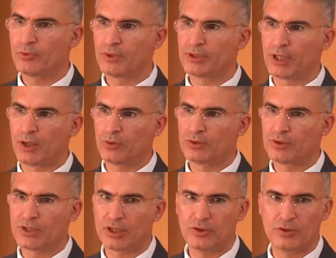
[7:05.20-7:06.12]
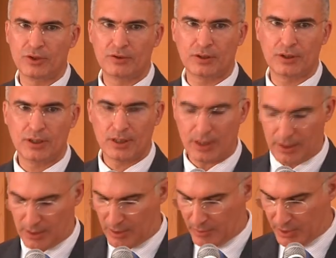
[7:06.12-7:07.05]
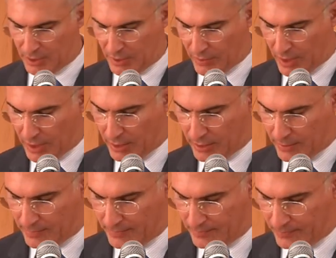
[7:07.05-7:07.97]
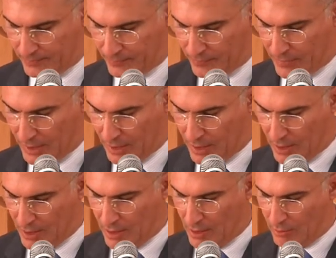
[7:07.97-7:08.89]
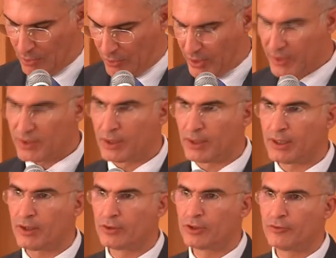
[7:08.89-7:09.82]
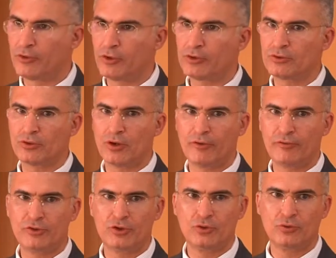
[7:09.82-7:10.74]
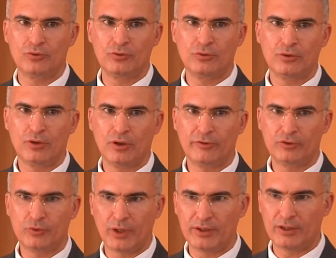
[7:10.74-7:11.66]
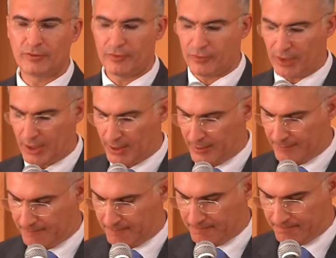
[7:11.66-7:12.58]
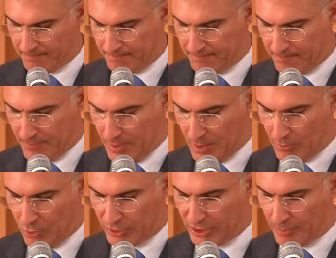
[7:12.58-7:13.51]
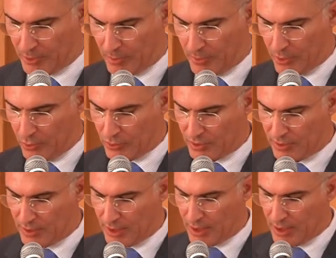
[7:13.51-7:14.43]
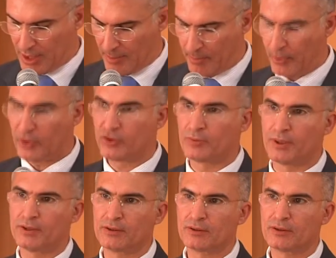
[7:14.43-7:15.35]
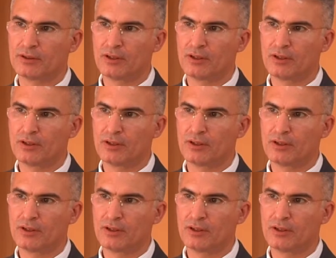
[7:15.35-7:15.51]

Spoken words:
without security in the Mediterranean. More recently, on the 4th of June of 2015, Malta proposed the appointment